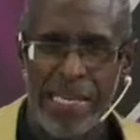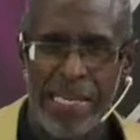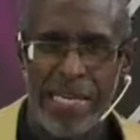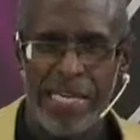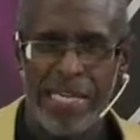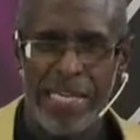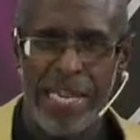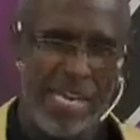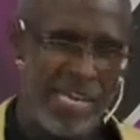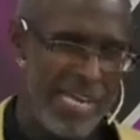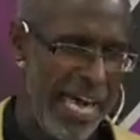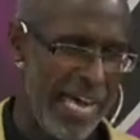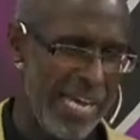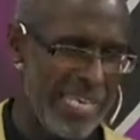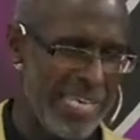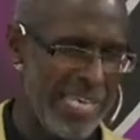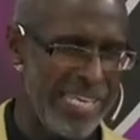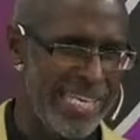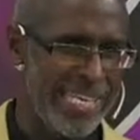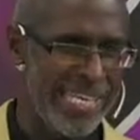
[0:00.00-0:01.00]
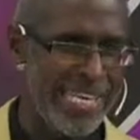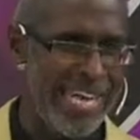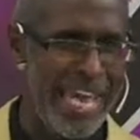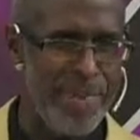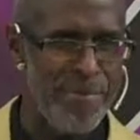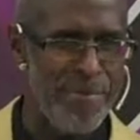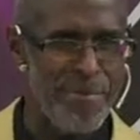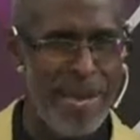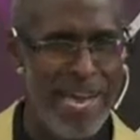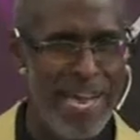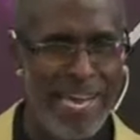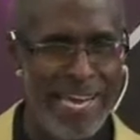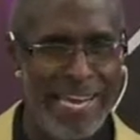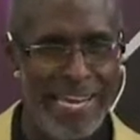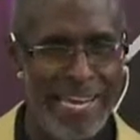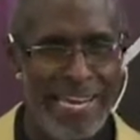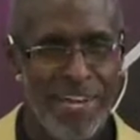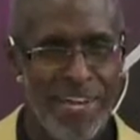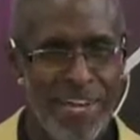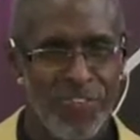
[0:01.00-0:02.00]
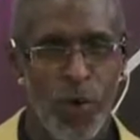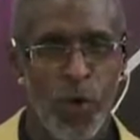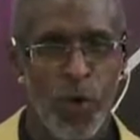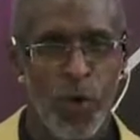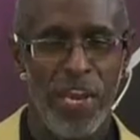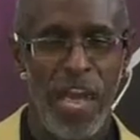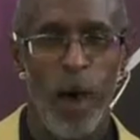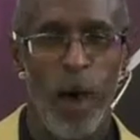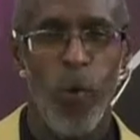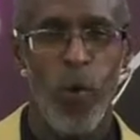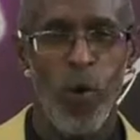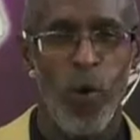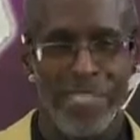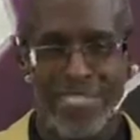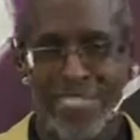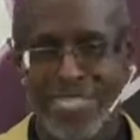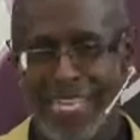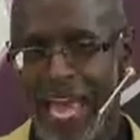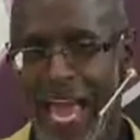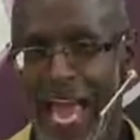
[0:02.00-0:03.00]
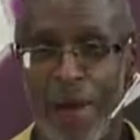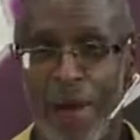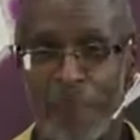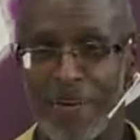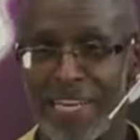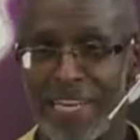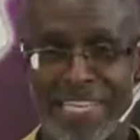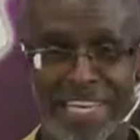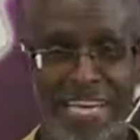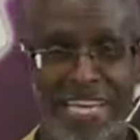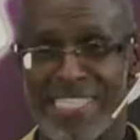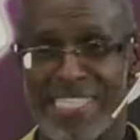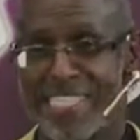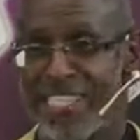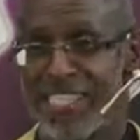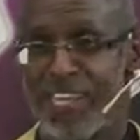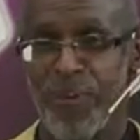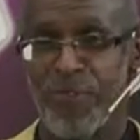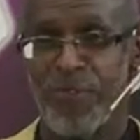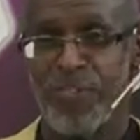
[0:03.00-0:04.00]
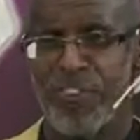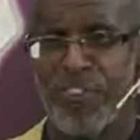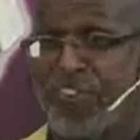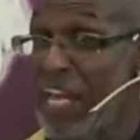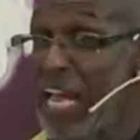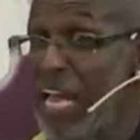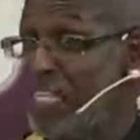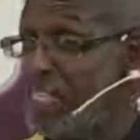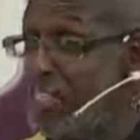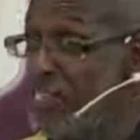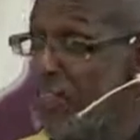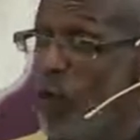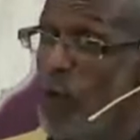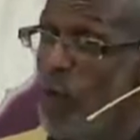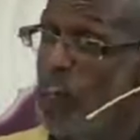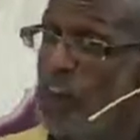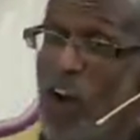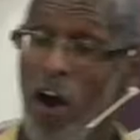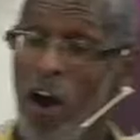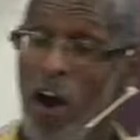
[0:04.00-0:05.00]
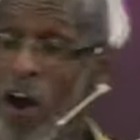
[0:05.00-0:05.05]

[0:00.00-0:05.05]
Can I get an amen? So now what's the application of the text so far?